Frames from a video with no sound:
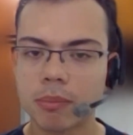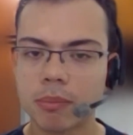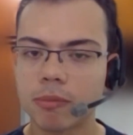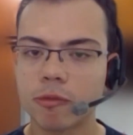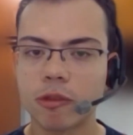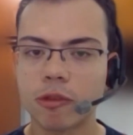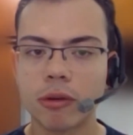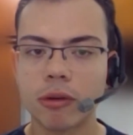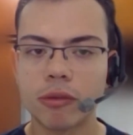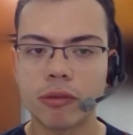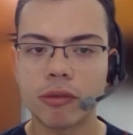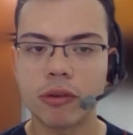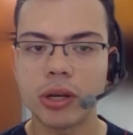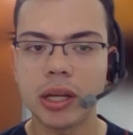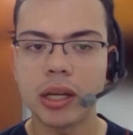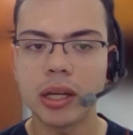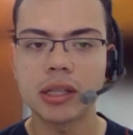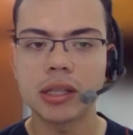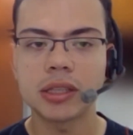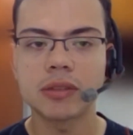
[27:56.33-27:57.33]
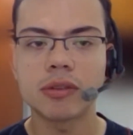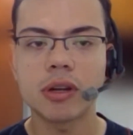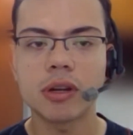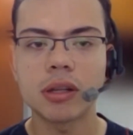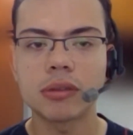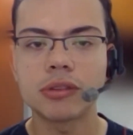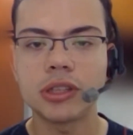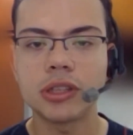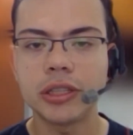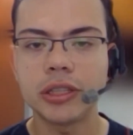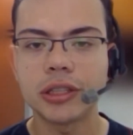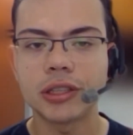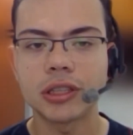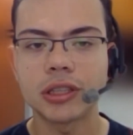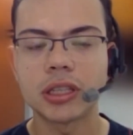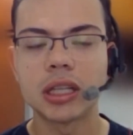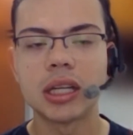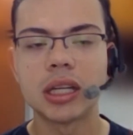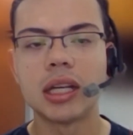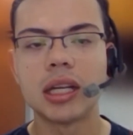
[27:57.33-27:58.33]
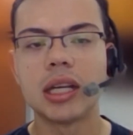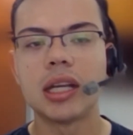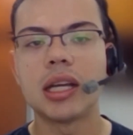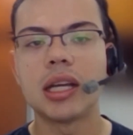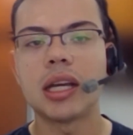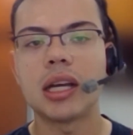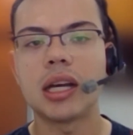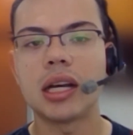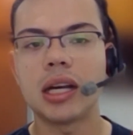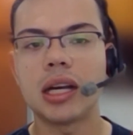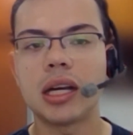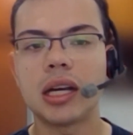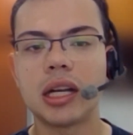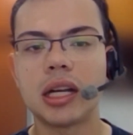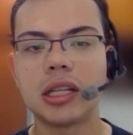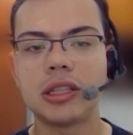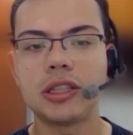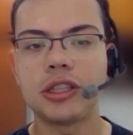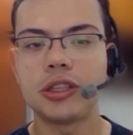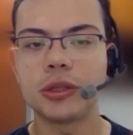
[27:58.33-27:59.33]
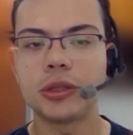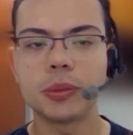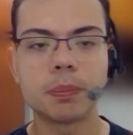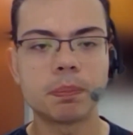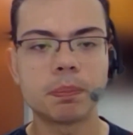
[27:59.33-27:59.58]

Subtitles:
for free as volunteers to